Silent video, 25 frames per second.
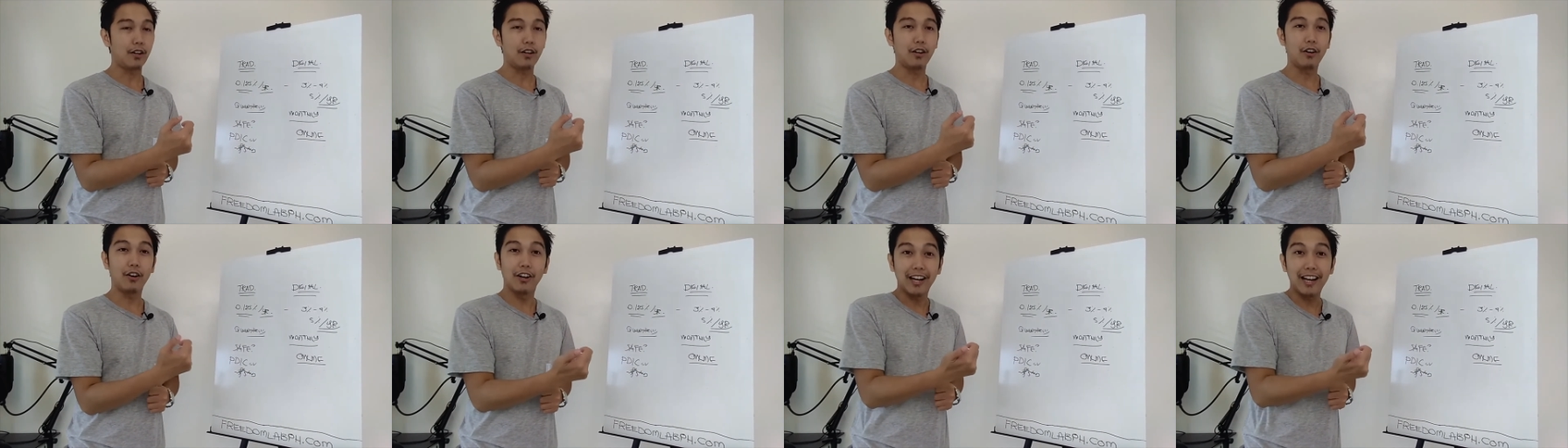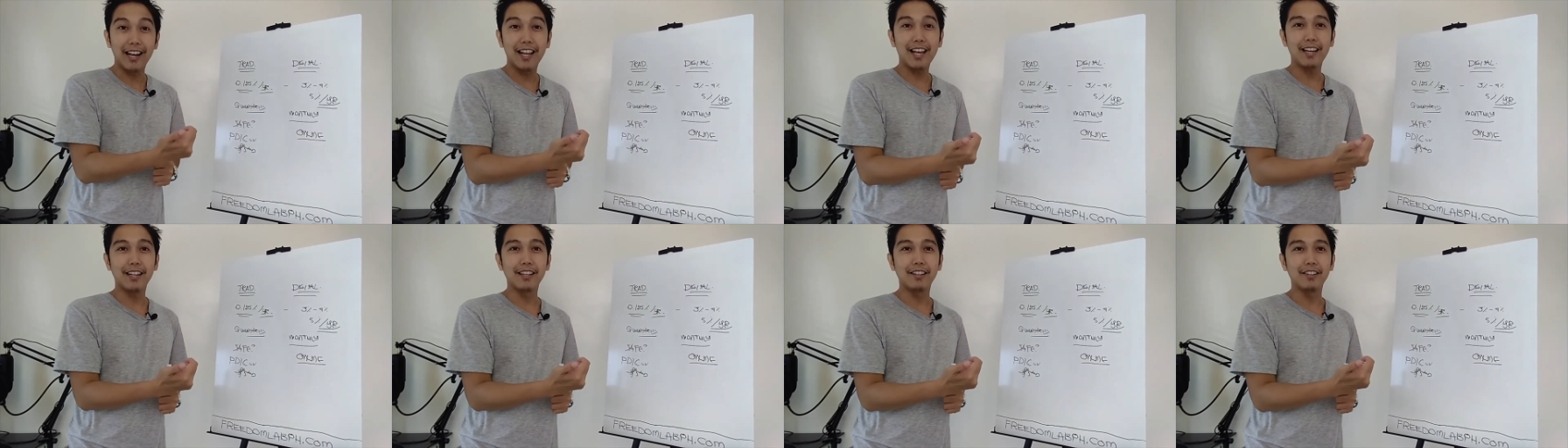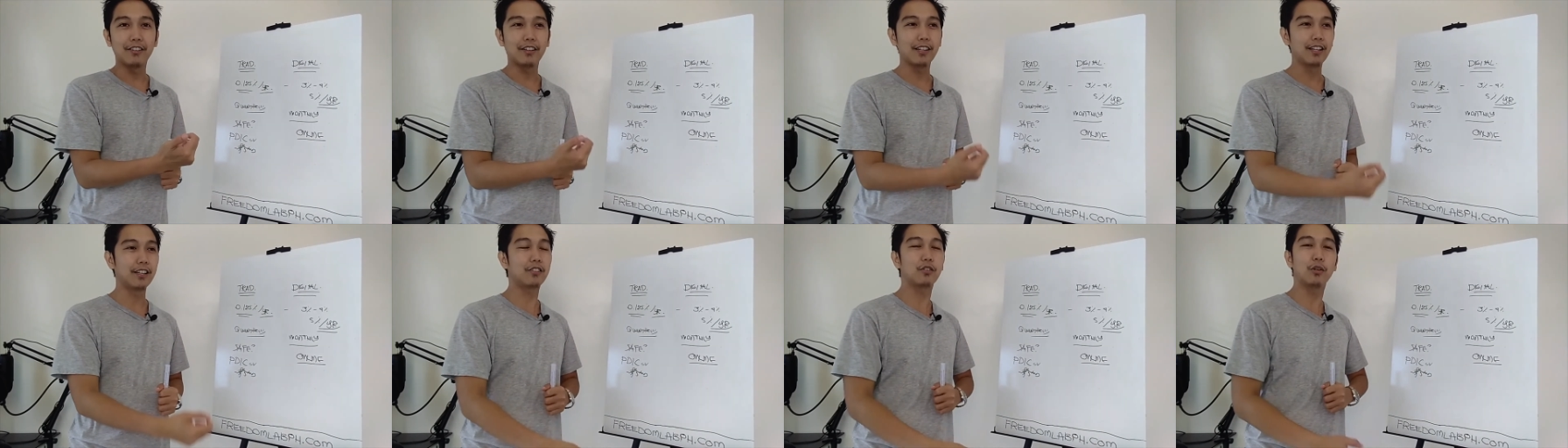online.
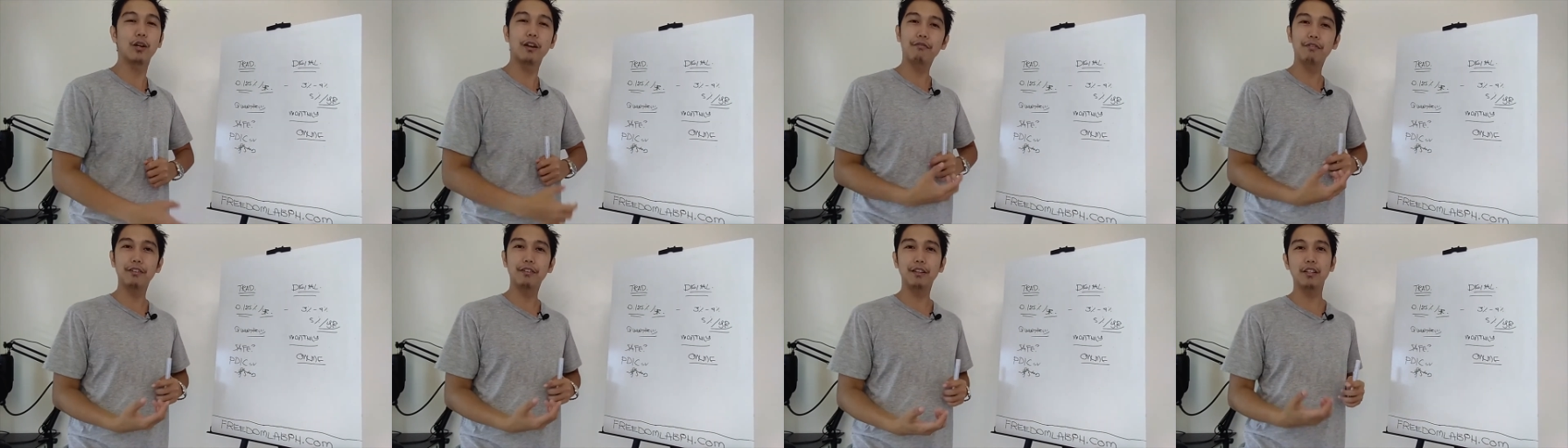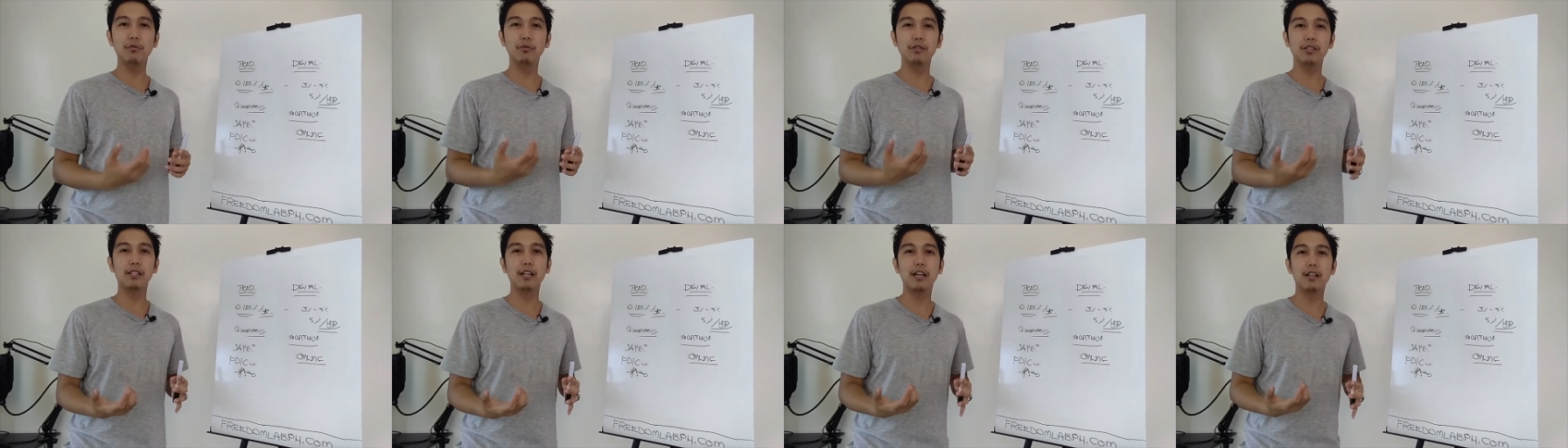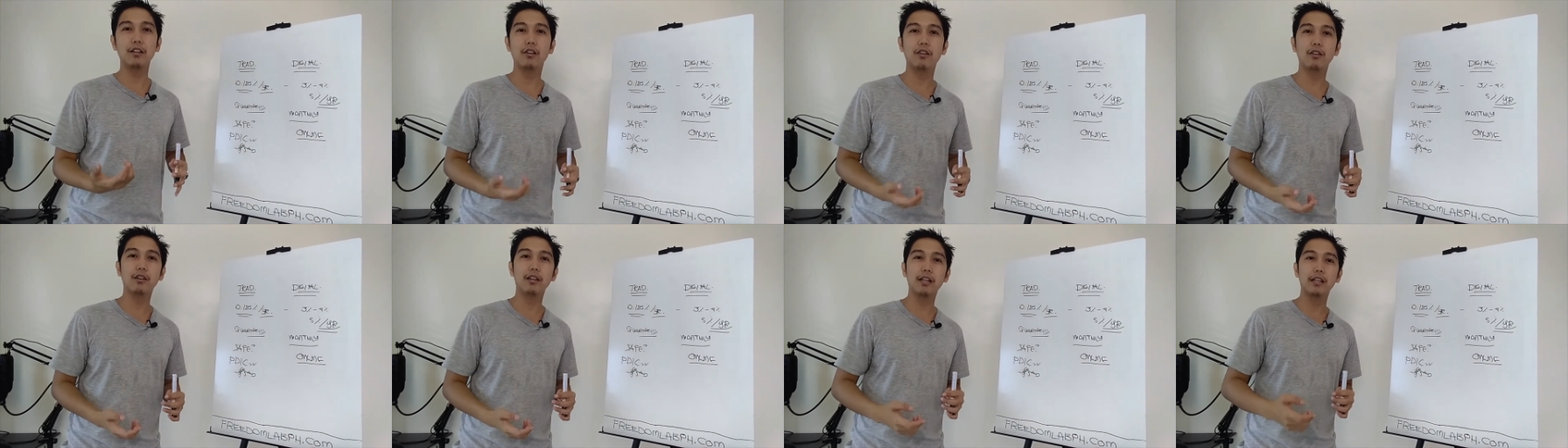Okay? So, everything was
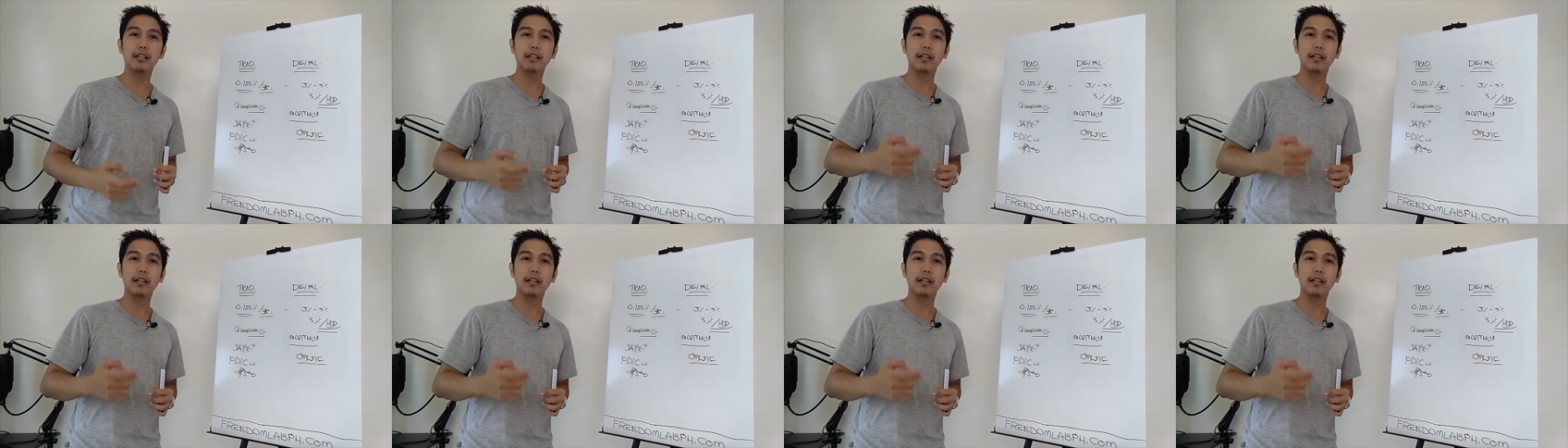done online.